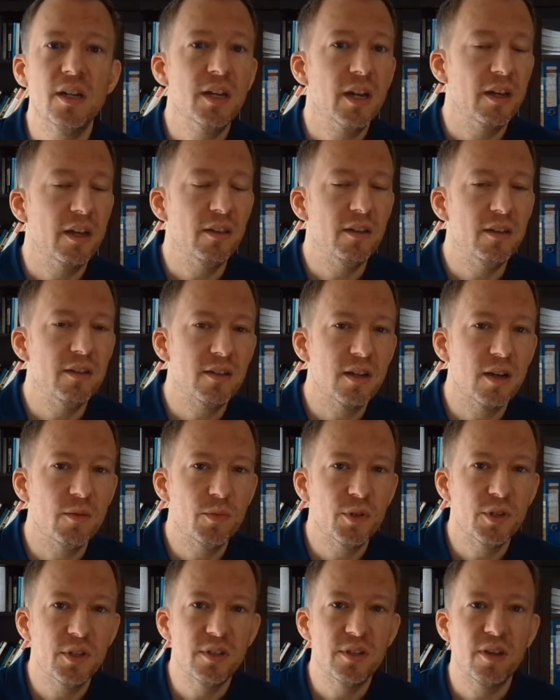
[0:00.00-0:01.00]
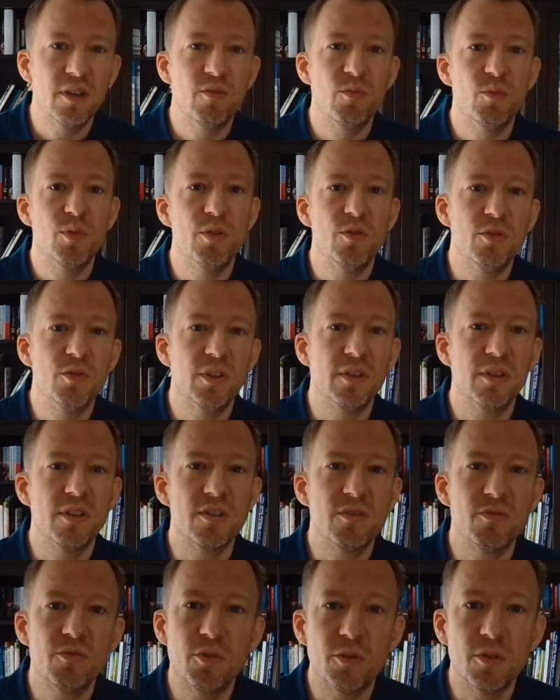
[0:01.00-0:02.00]
and these companies have been doing
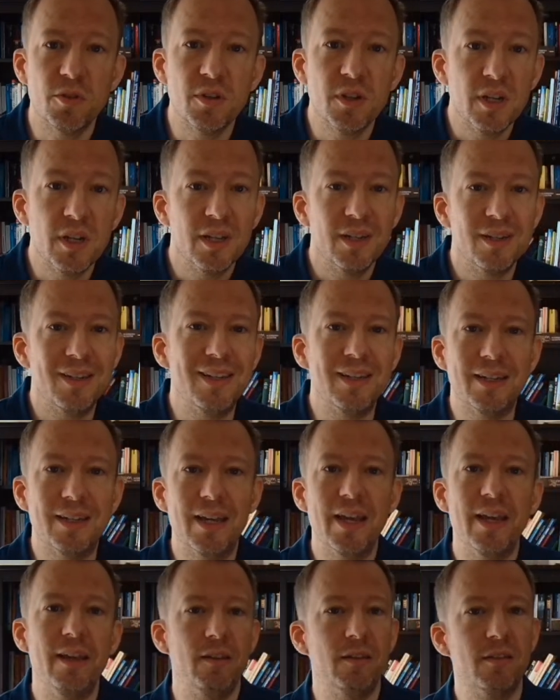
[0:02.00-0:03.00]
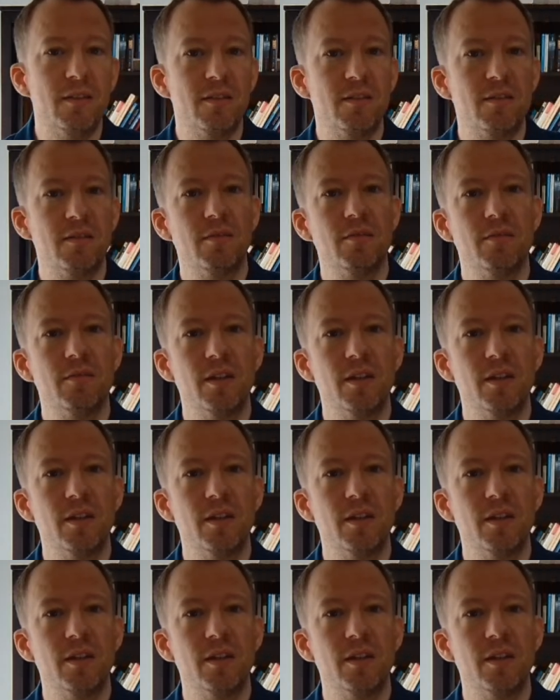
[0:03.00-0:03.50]
this for decades.